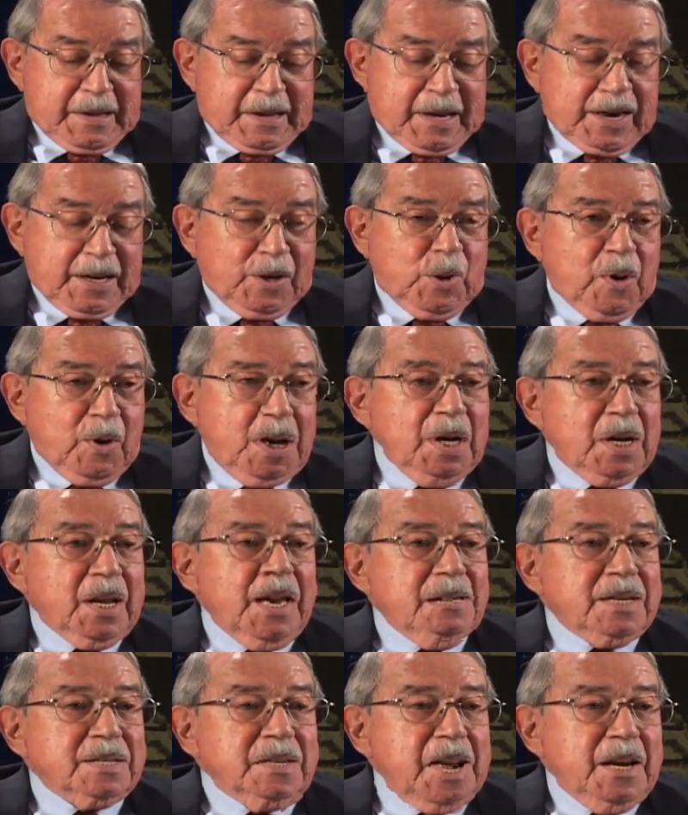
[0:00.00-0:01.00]
at Great
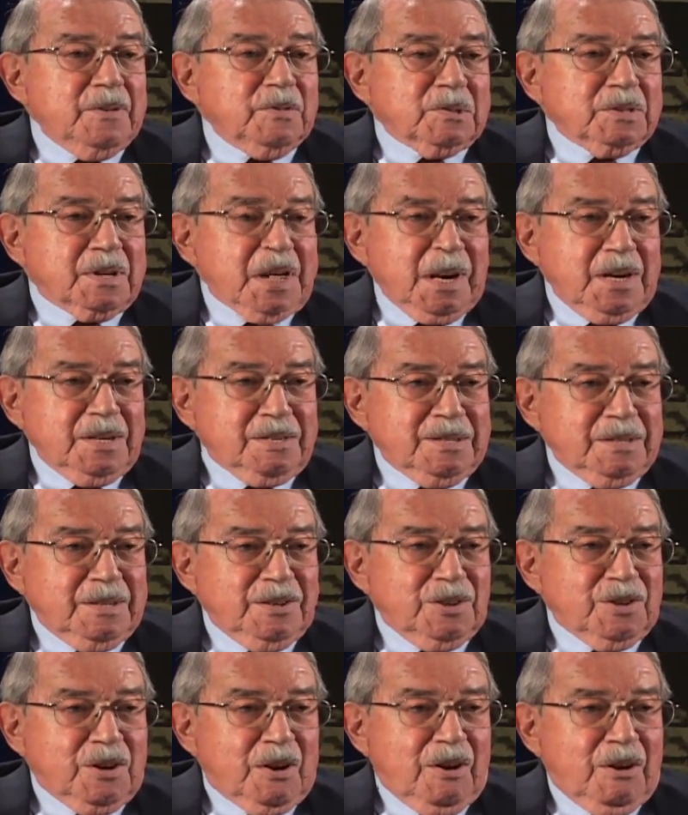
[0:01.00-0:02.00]
Lakes Naval Station in
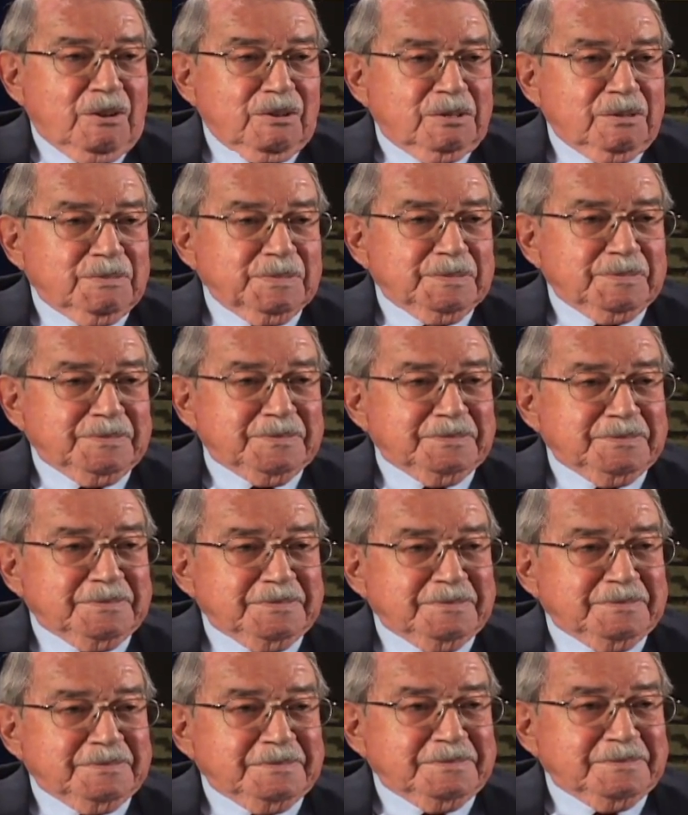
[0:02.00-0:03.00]
Chicago
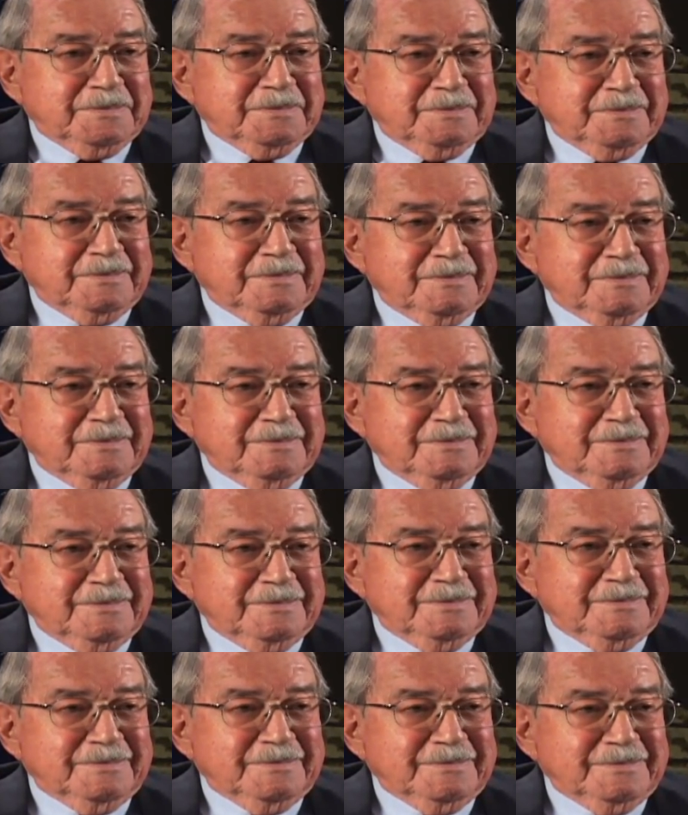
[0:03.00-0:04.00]
where you
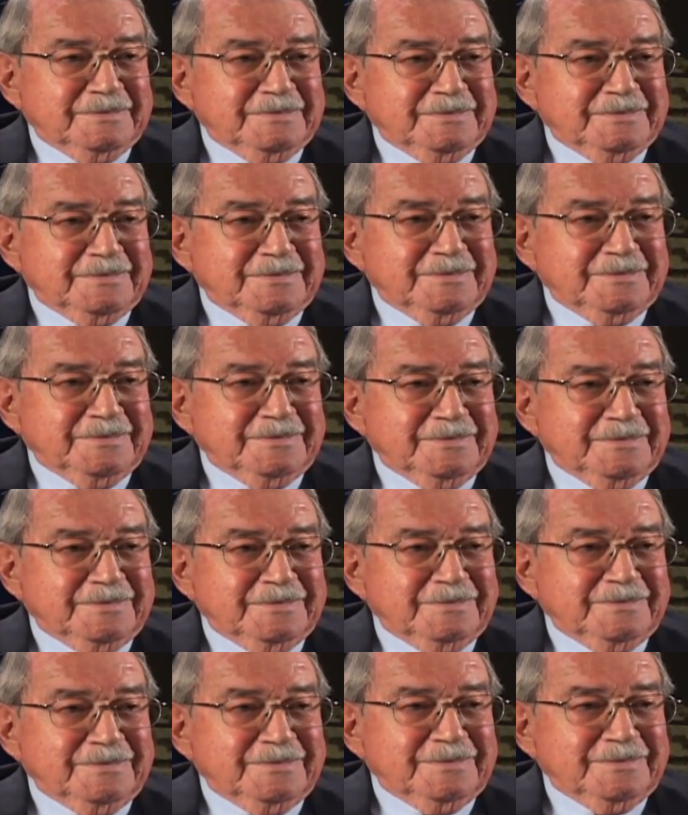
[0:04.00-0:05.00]
almost where you
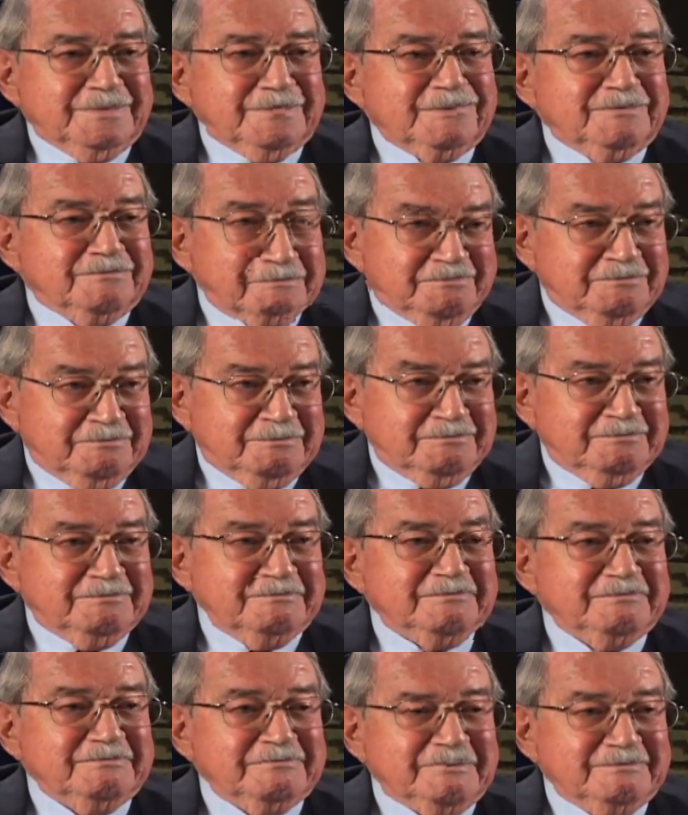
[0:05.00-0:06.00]
started. Mm -hmm.
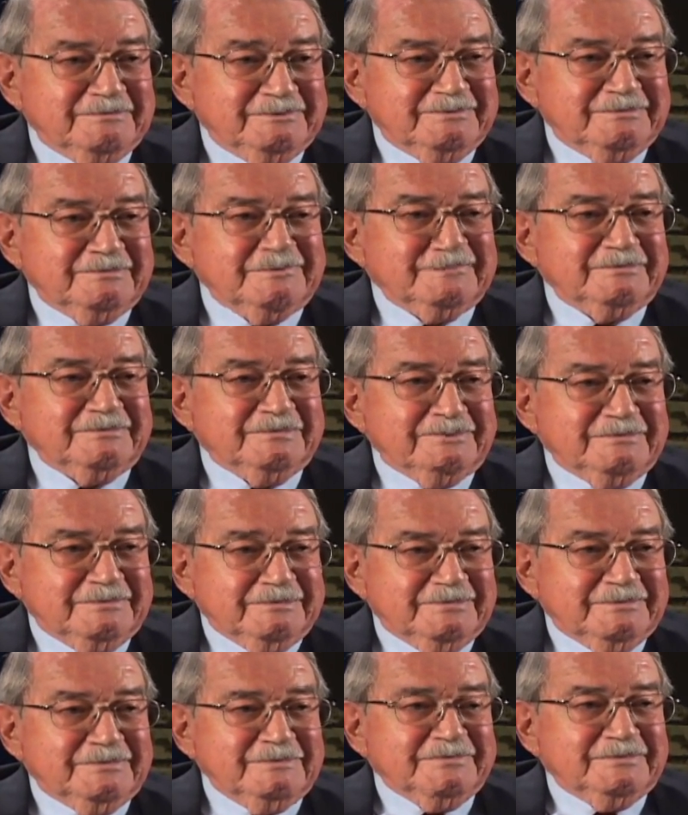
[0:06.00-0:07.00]

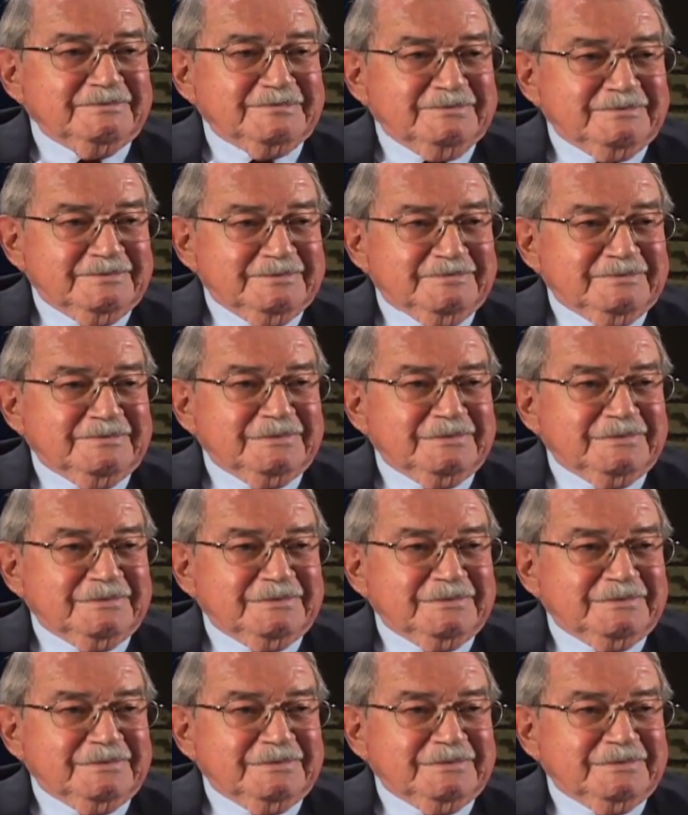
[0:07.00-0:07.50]
That's fitting.